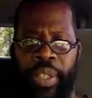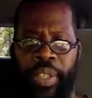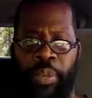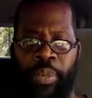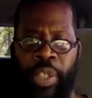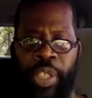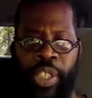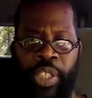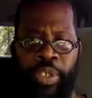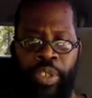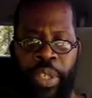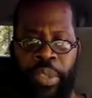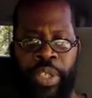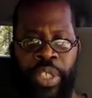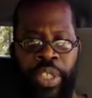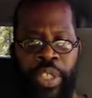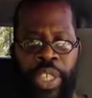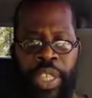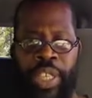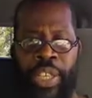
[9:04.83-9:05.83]
when the
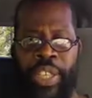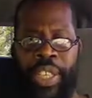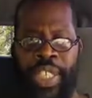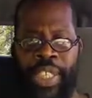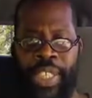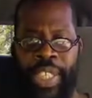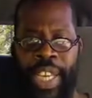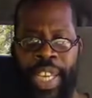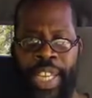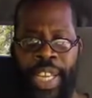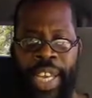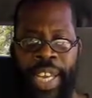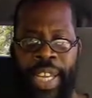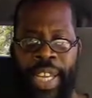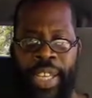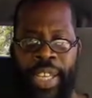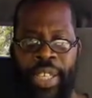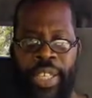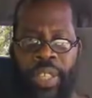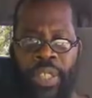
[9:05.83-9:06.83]
scriptures clearly say that.
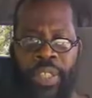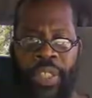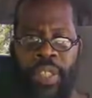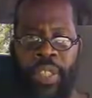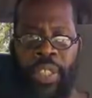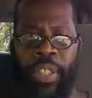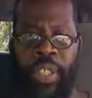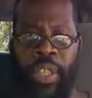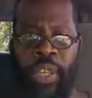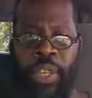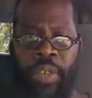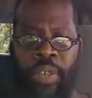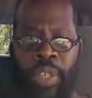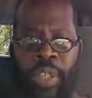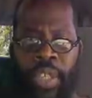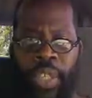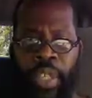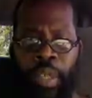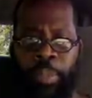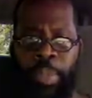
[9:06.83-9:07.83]
You know,
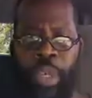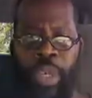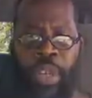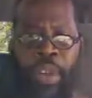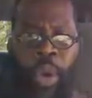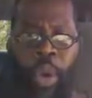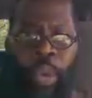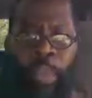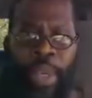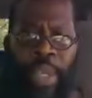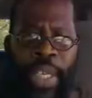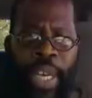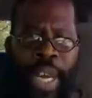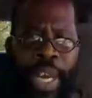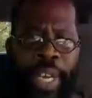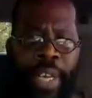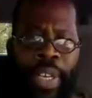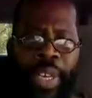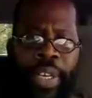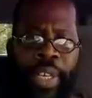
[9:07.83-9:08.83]
in the book of
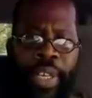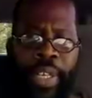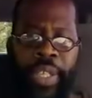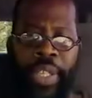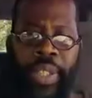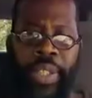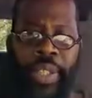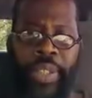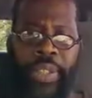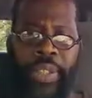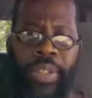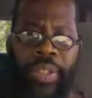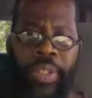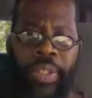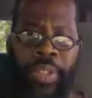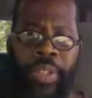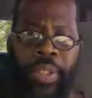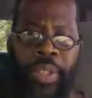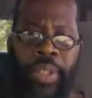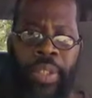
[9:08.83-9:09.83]
Obadiah.
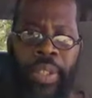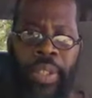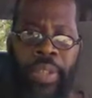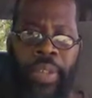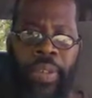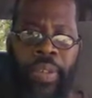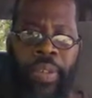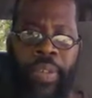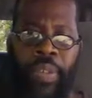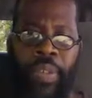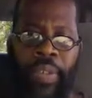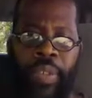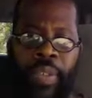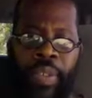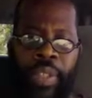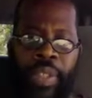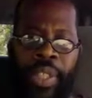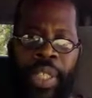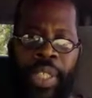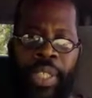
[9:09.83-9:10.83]
You know,
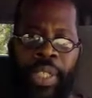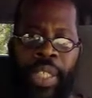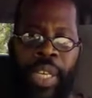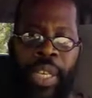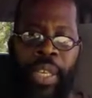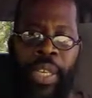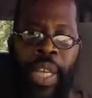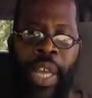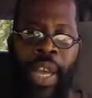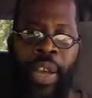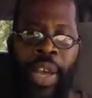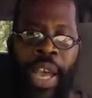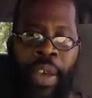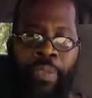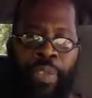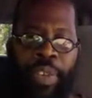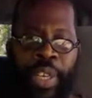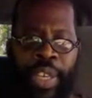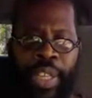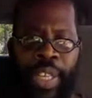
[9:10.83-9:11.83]
it says how
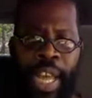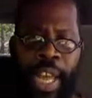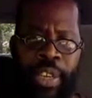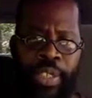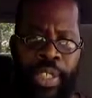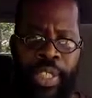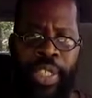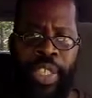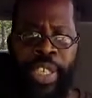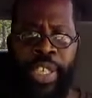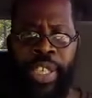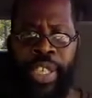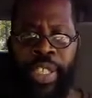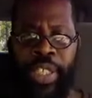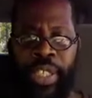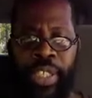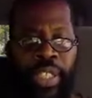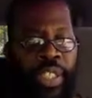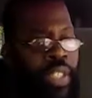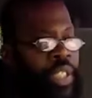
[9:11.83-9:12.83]
after a thousand
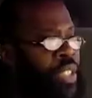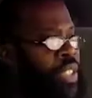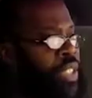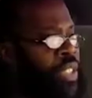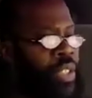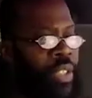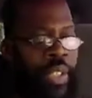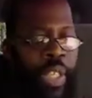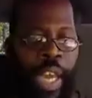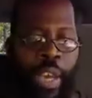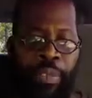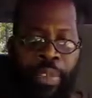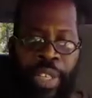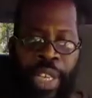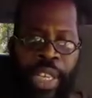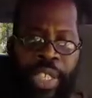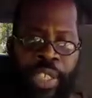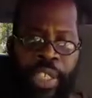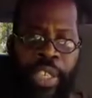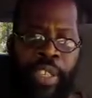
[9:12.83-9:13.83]
years, after
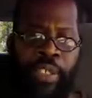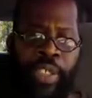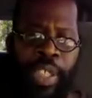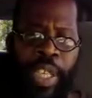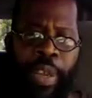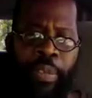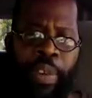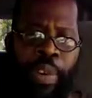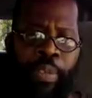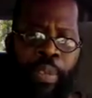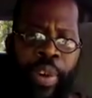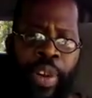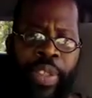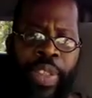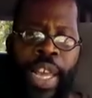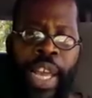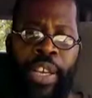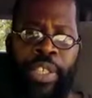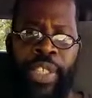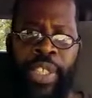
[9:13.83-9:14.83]
they serve slavery for a
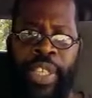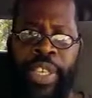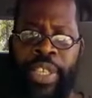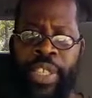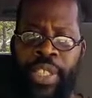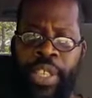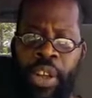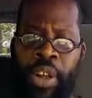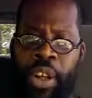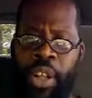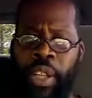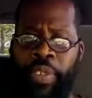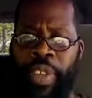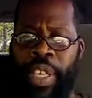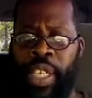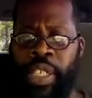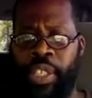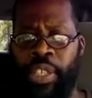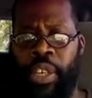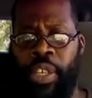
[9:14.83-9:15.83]
thousand years, all of
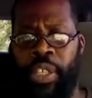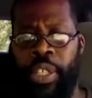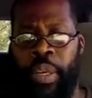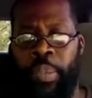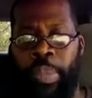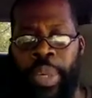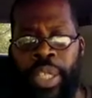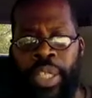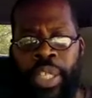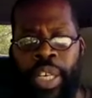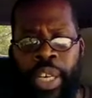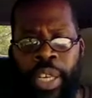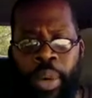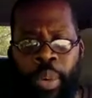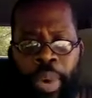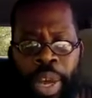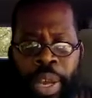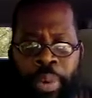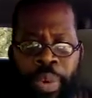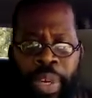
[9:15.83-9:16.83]
Esau is going to be done
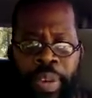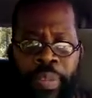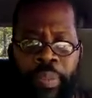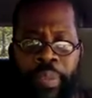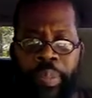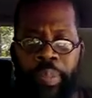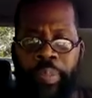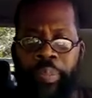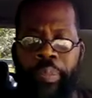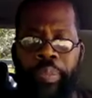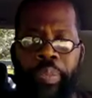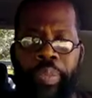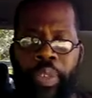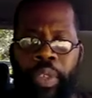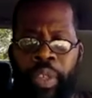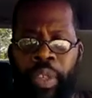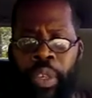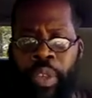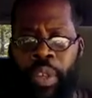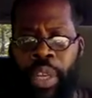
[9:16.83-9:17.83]
away with.
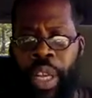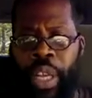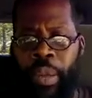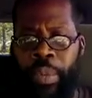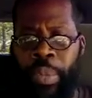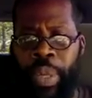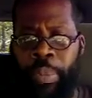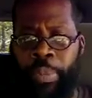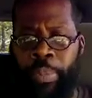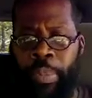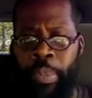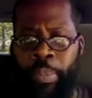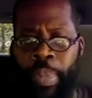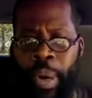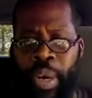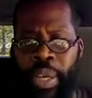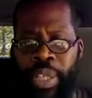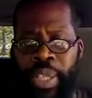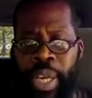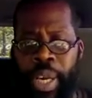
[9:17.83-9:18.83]
You know, they're going to be
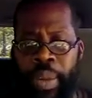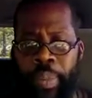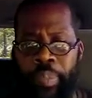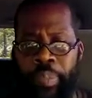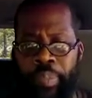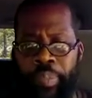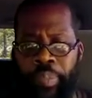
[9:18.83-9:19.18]
burnt up.